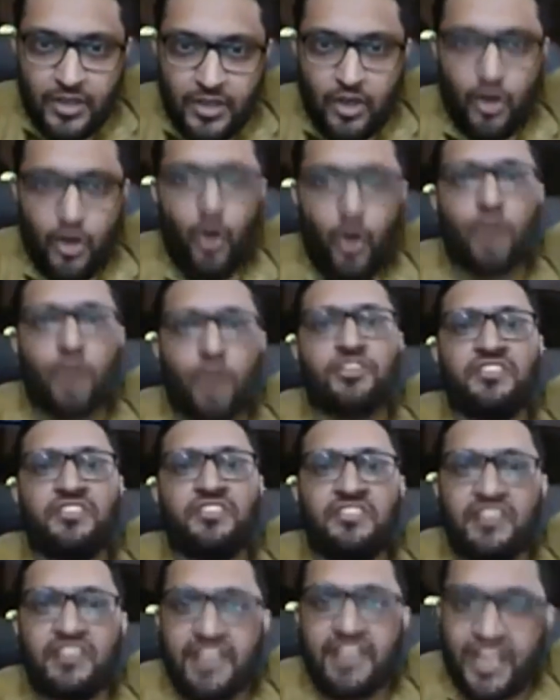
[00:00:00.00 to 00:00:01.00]
or this
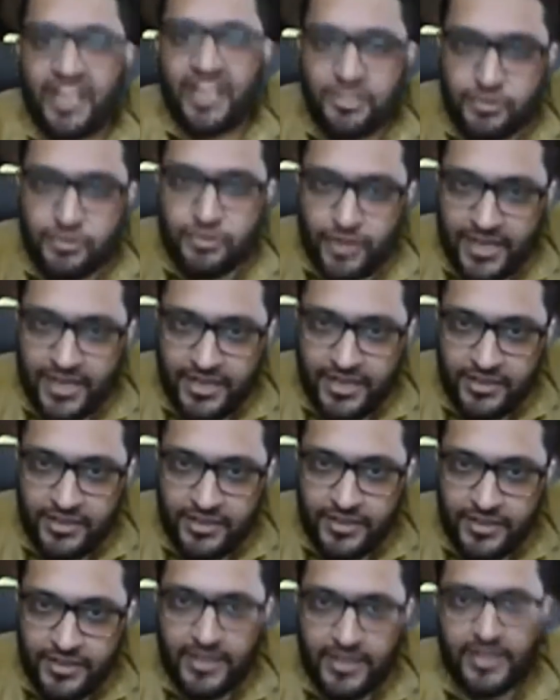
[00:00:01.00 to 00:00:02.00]
is a range trade.
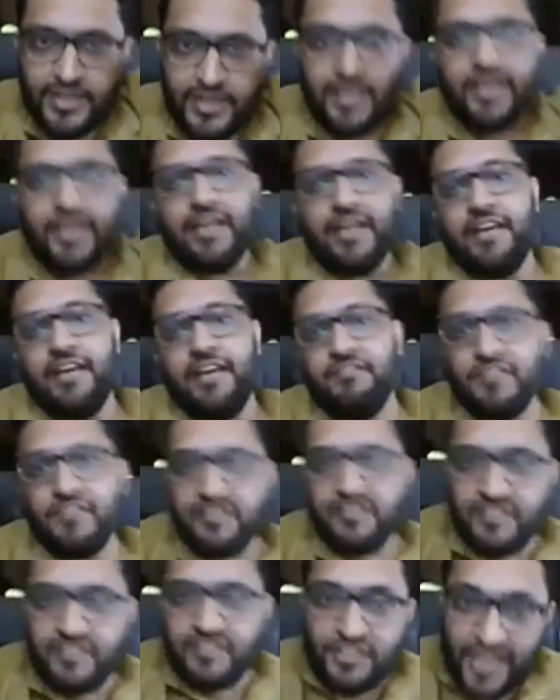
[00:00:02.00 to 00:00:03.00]
If
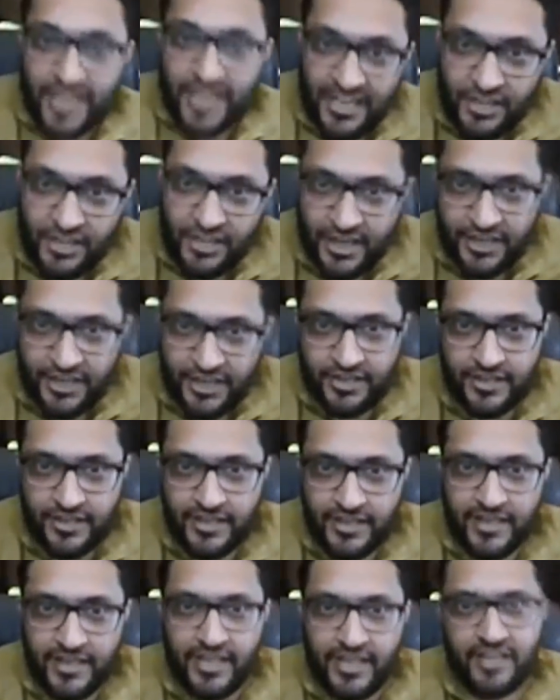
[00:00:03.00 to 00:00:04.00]
this is a trend trade,
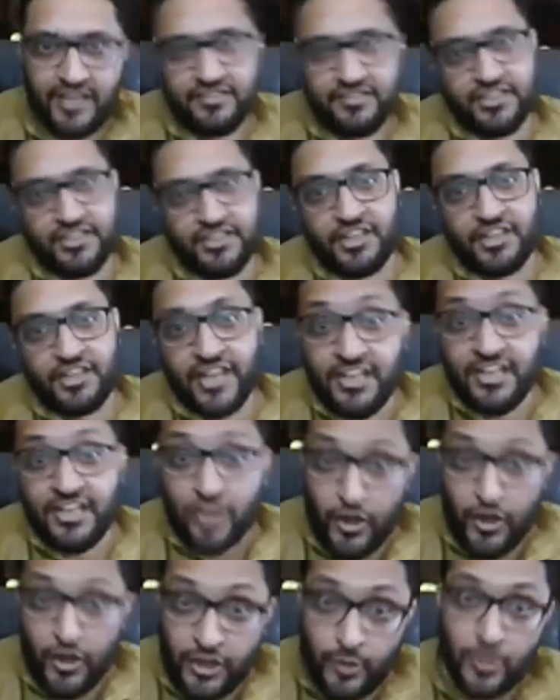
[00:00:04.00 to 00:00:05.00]
is it a trend
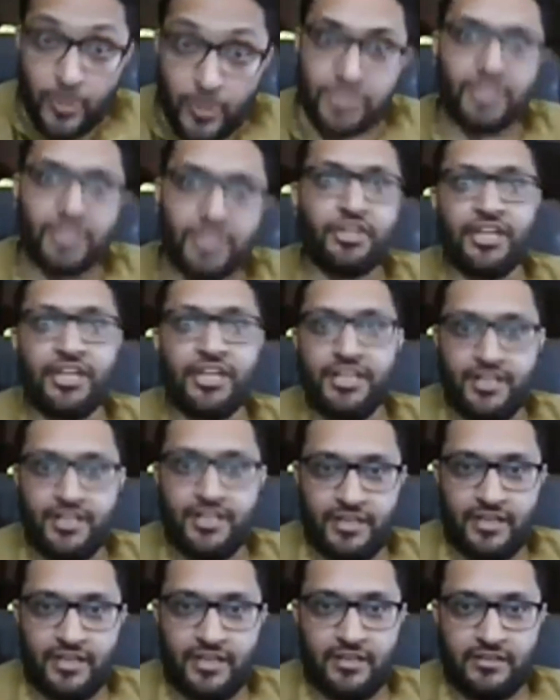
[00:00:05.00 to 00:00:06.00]
continuation trade
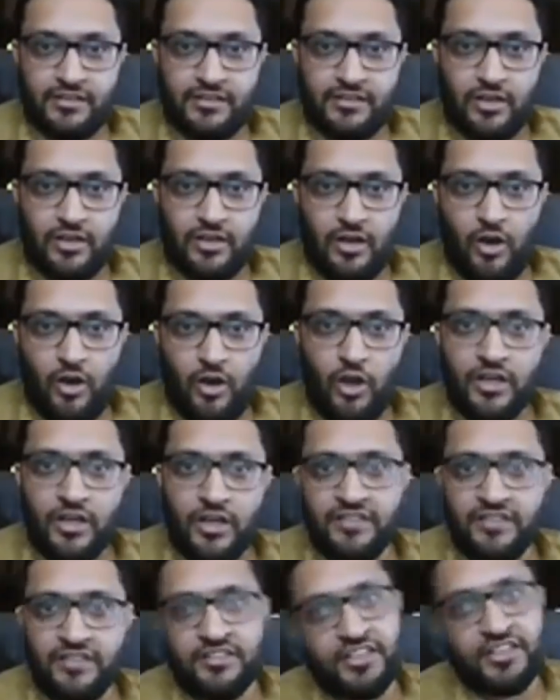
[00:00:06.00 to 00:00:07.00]
or
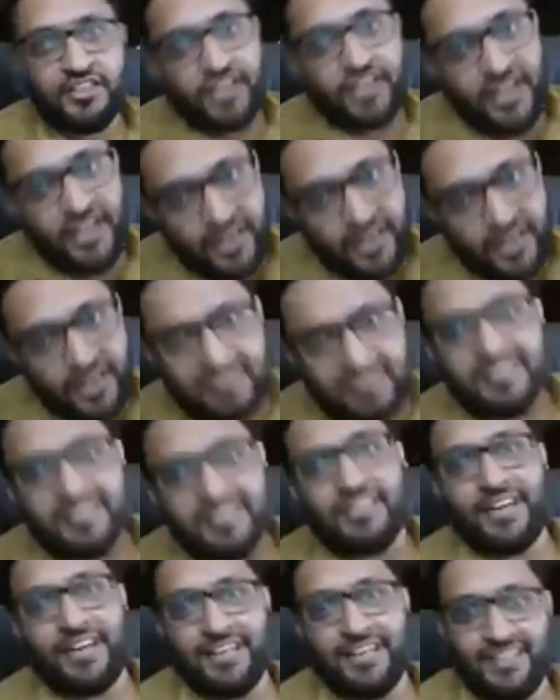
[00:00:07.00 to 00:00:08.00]
is it a trend reversal
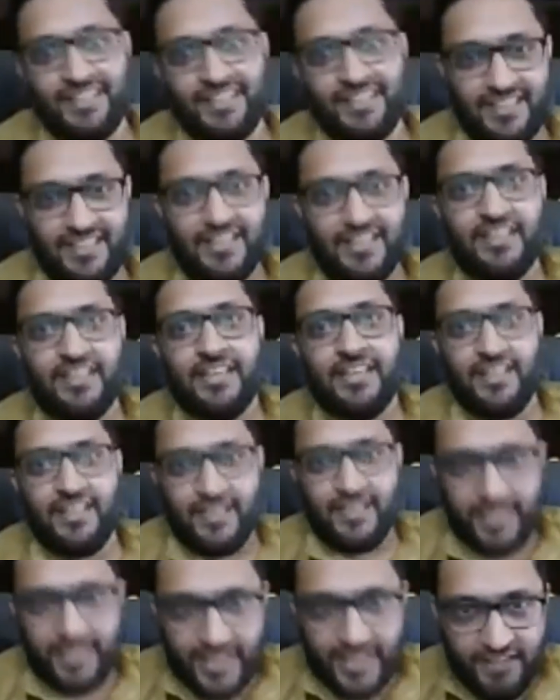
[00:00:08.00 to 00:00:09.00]
trade?
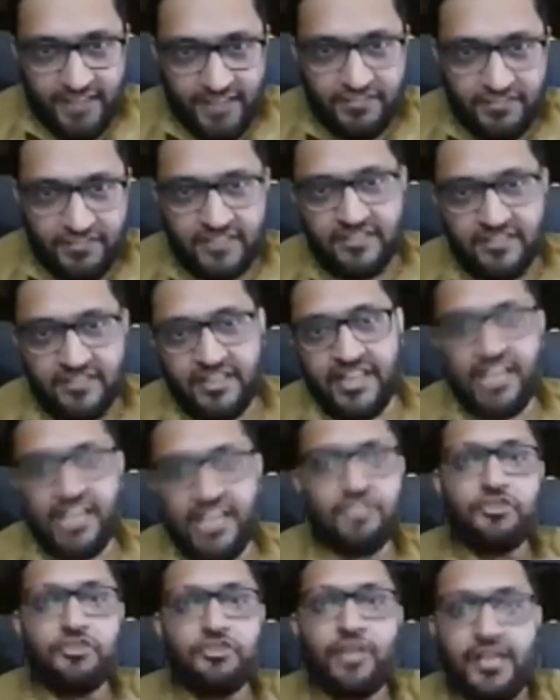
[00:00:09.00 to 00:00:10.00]
If this is a
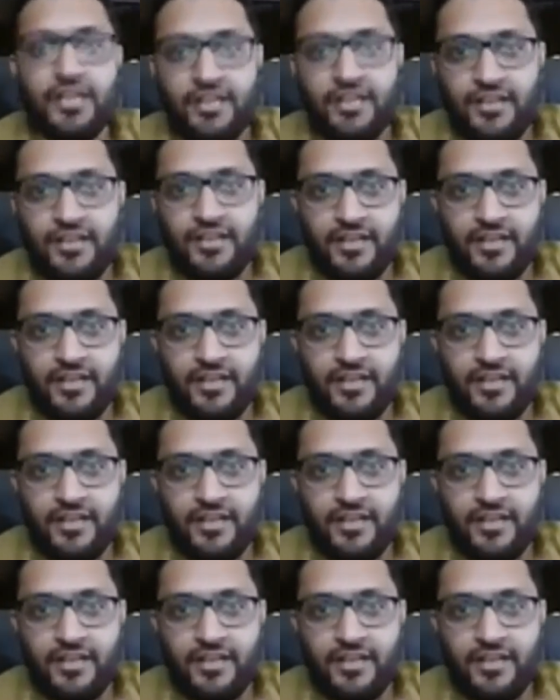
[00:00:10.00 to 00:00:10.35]
range trade,